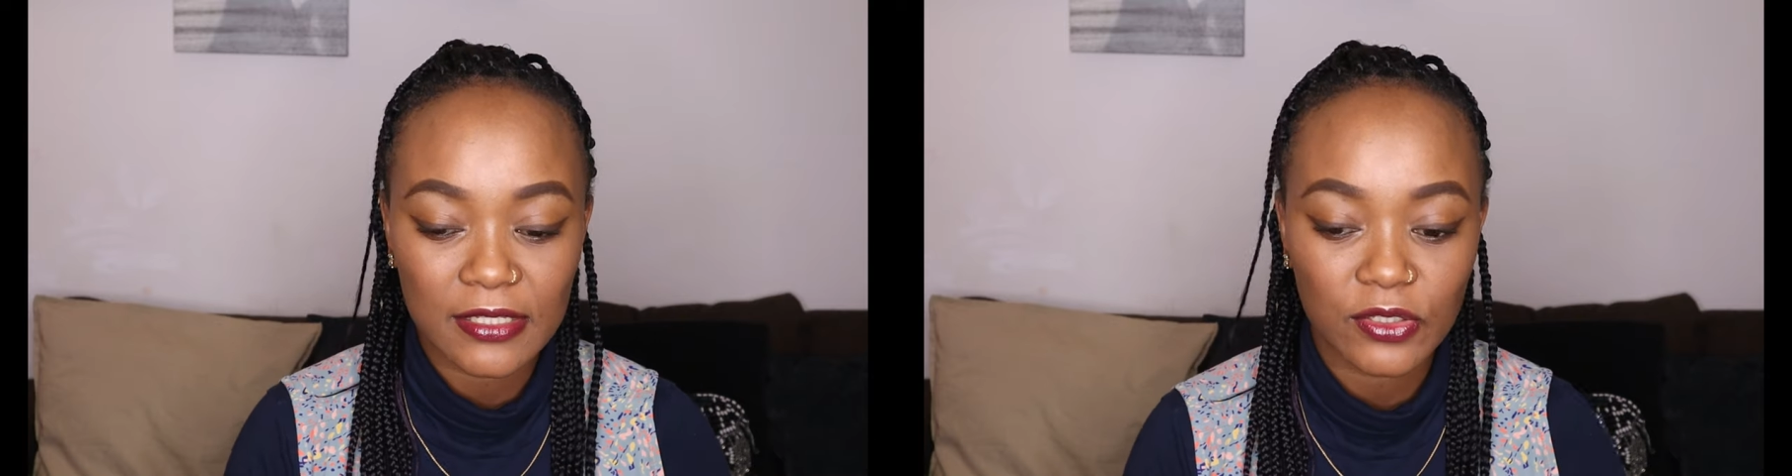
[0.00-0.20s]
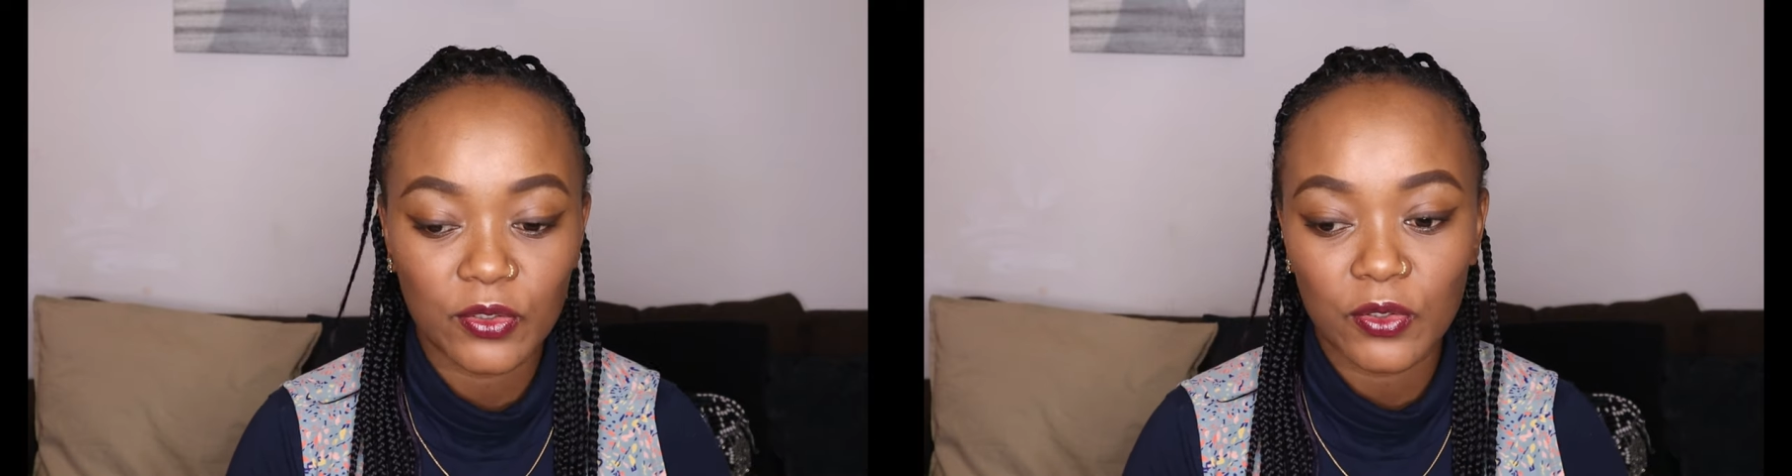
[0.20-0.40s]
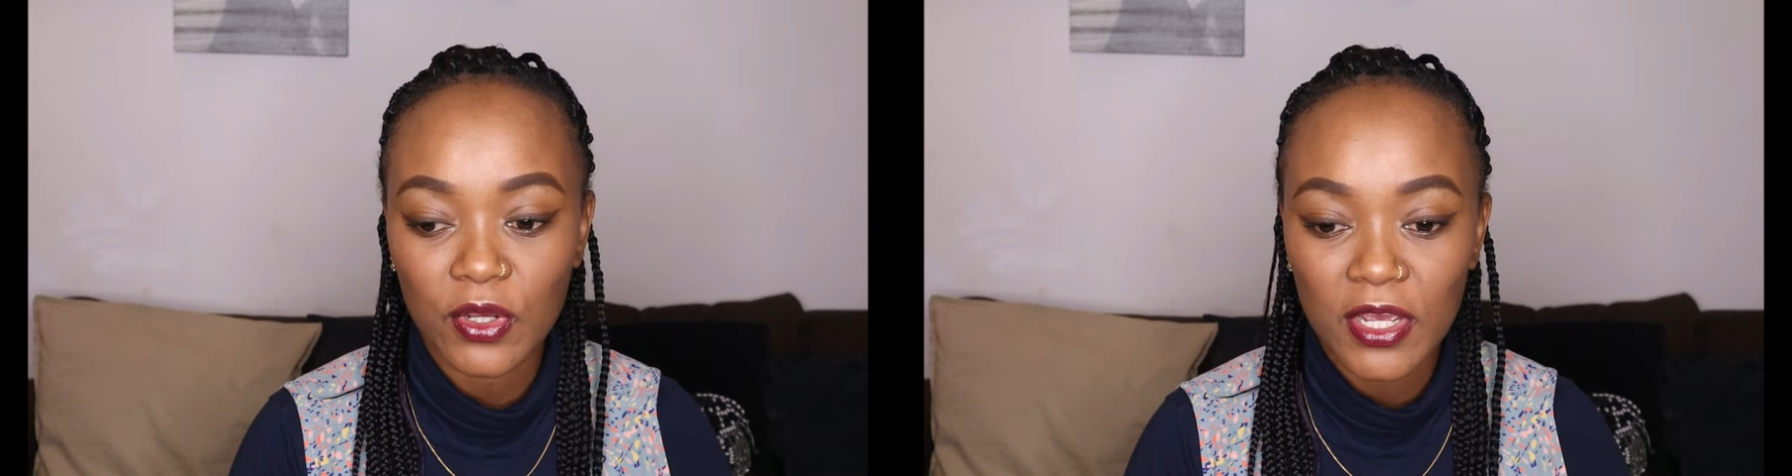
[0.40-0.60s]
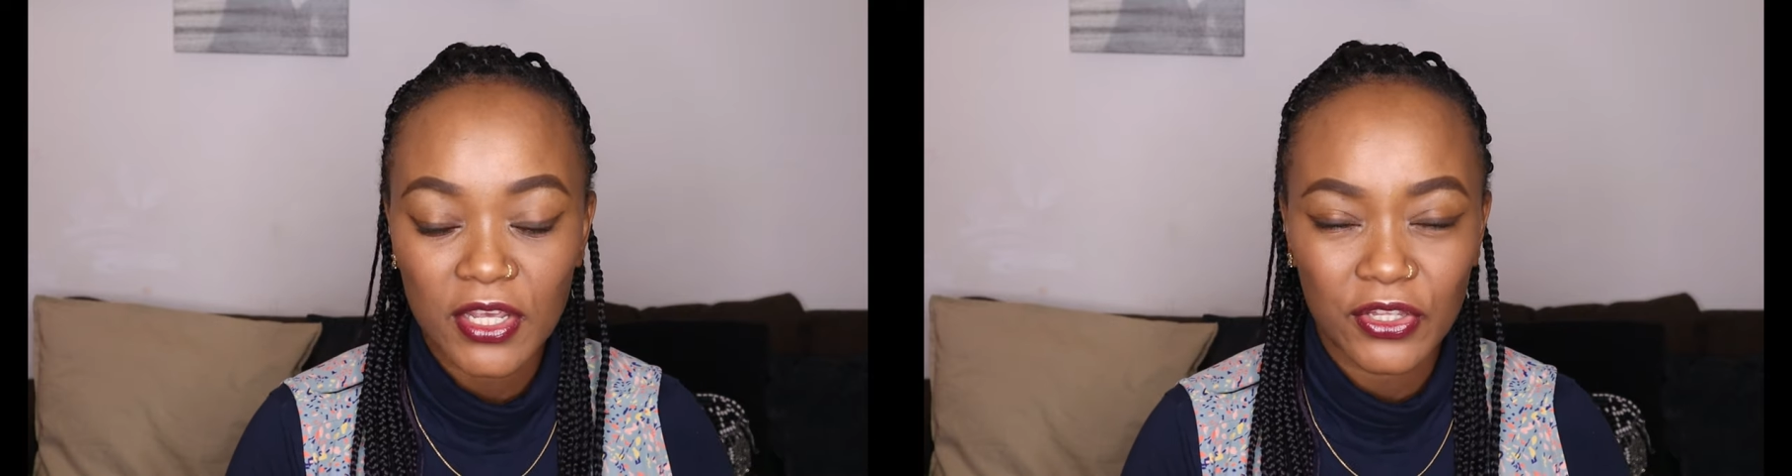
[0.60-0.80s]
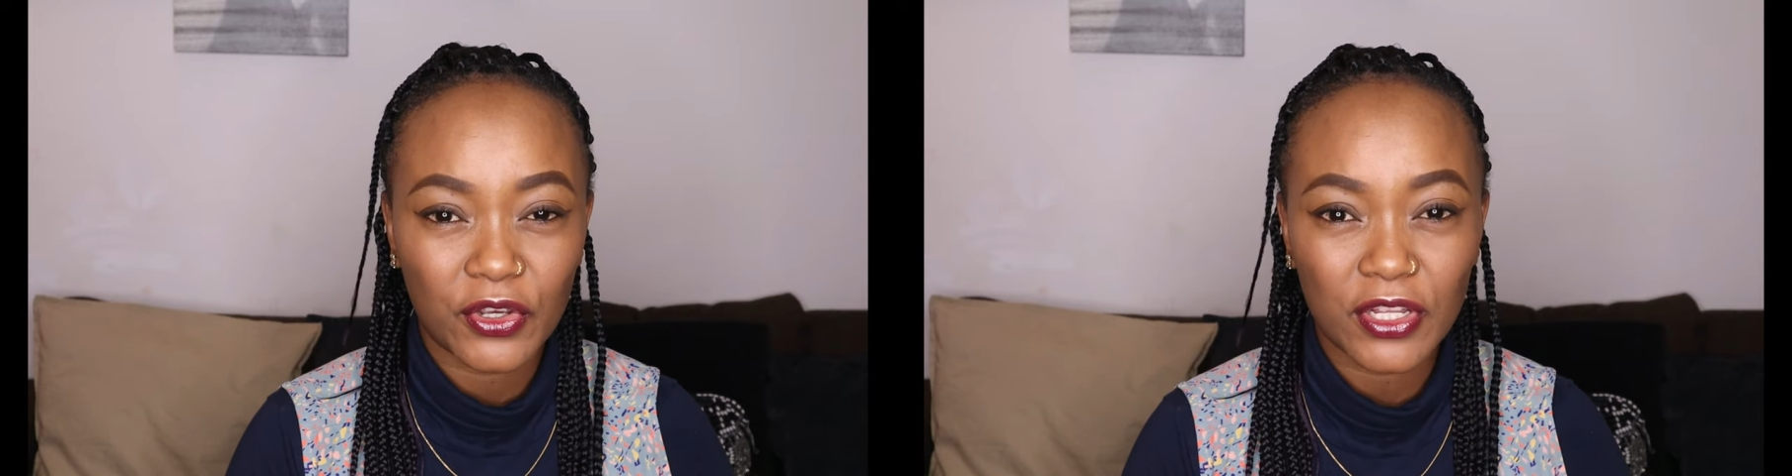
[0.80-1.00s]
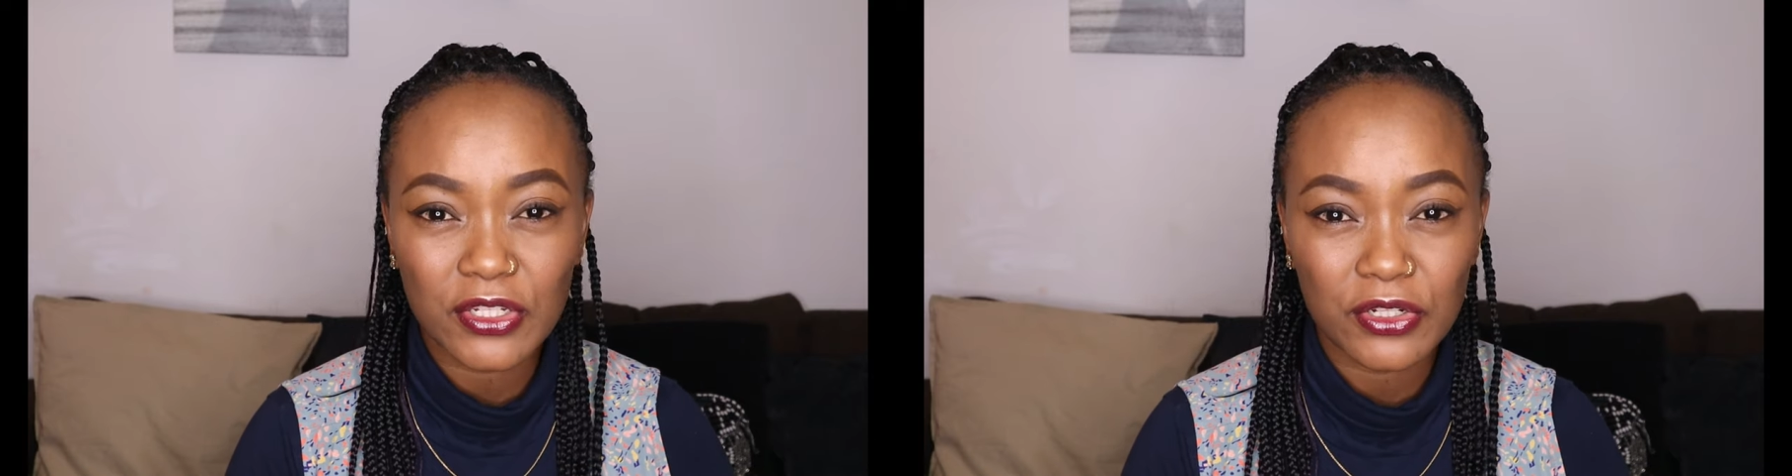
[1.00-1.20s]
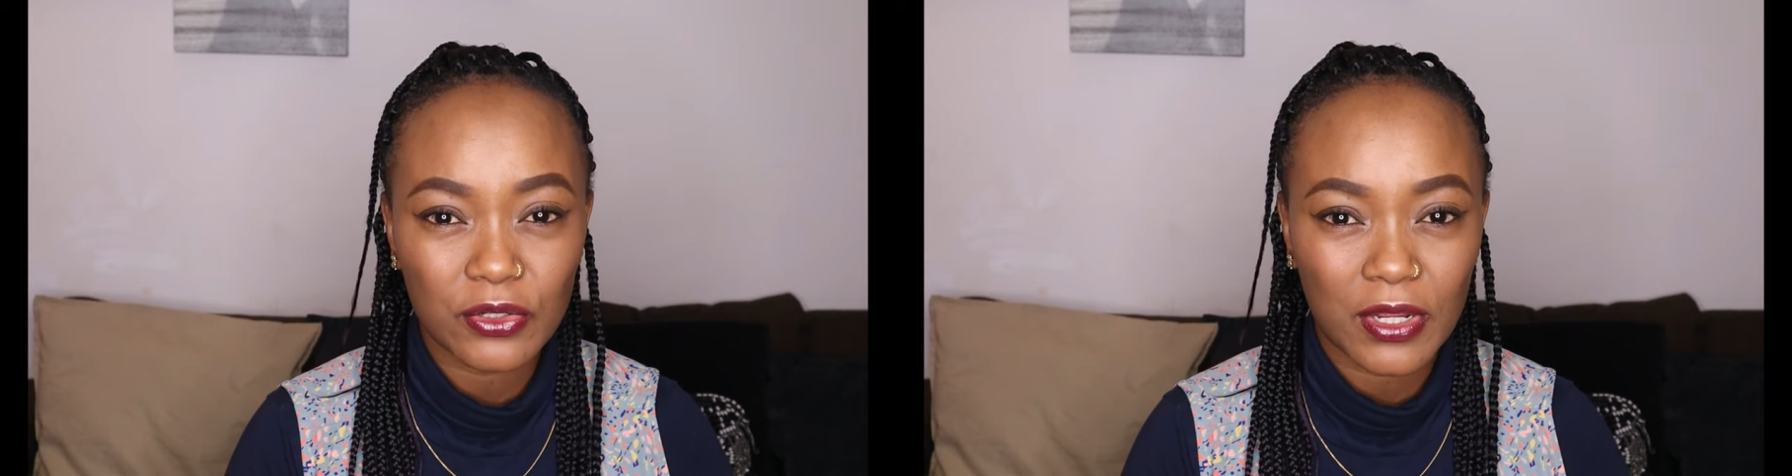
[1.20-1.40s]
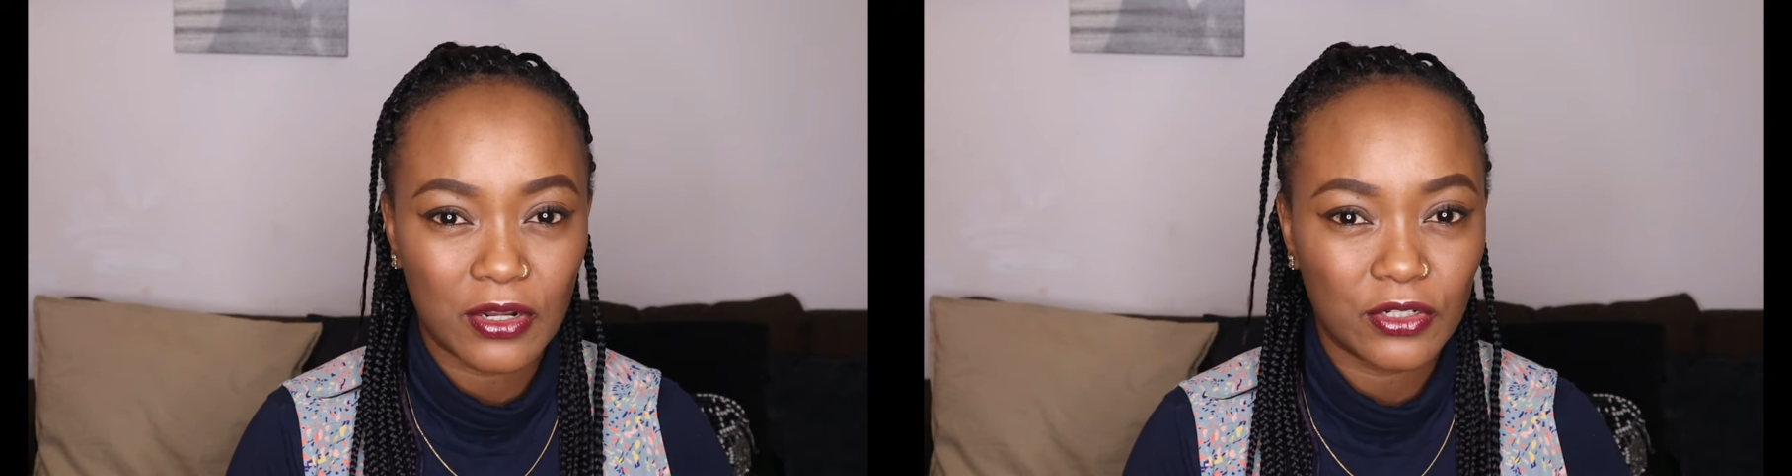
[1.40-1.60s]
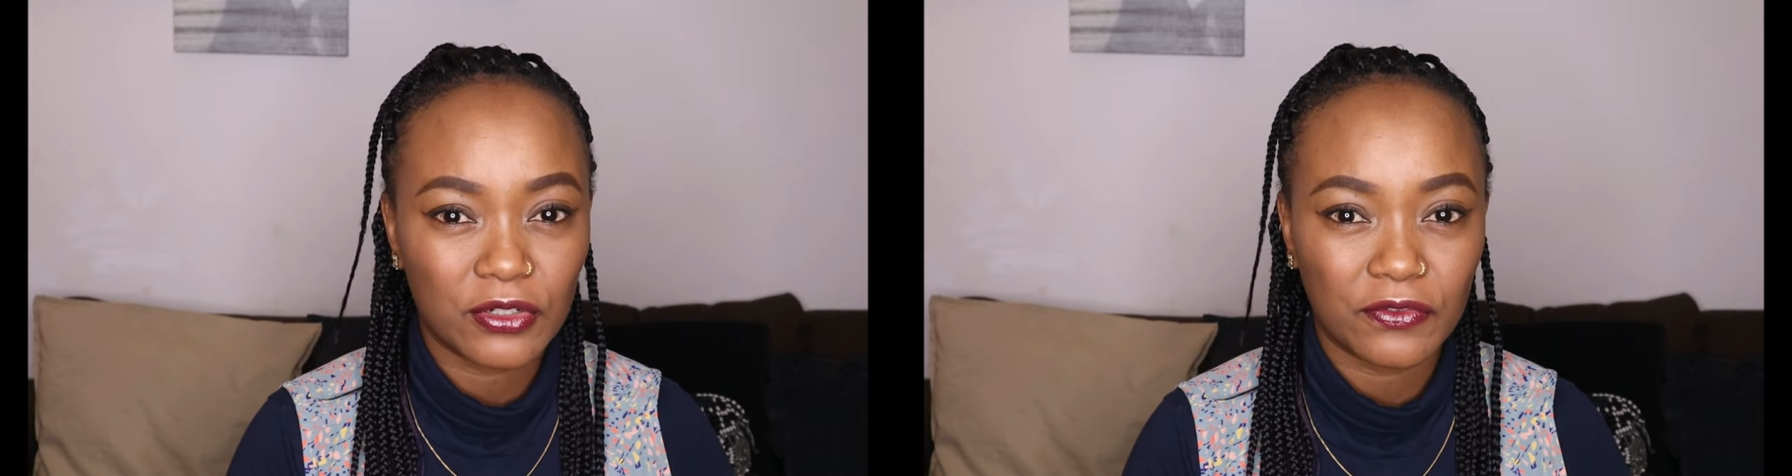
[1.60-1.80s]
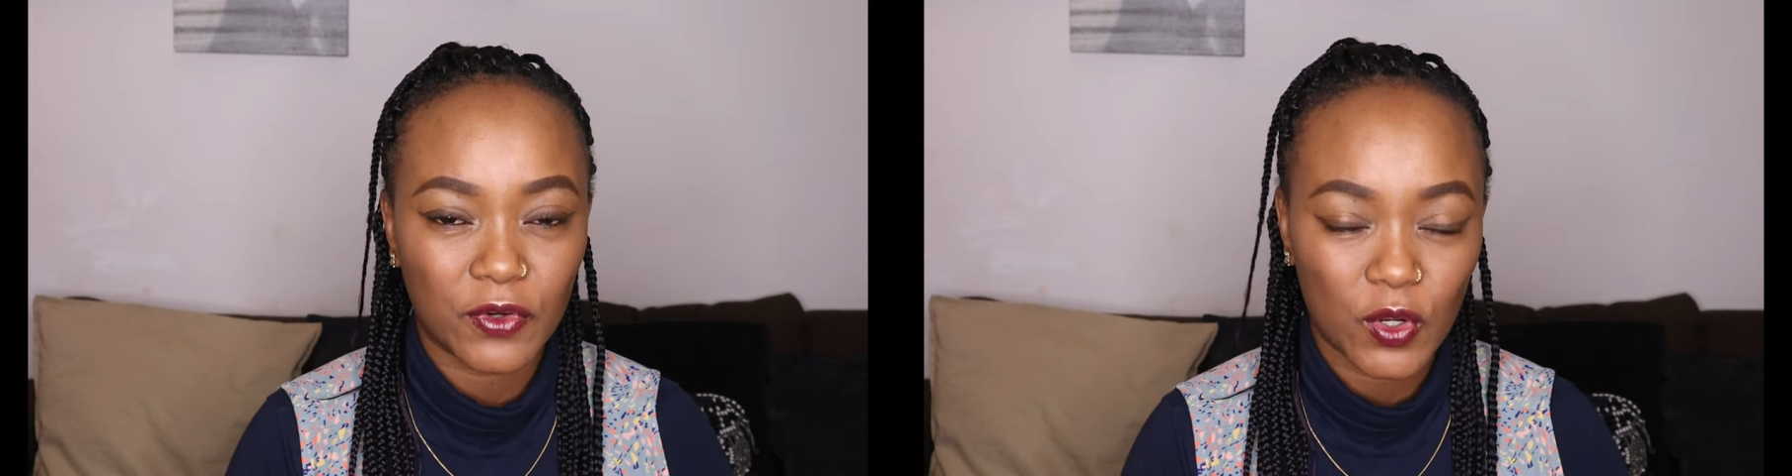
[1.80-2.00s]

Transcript: So you're going to do a lot of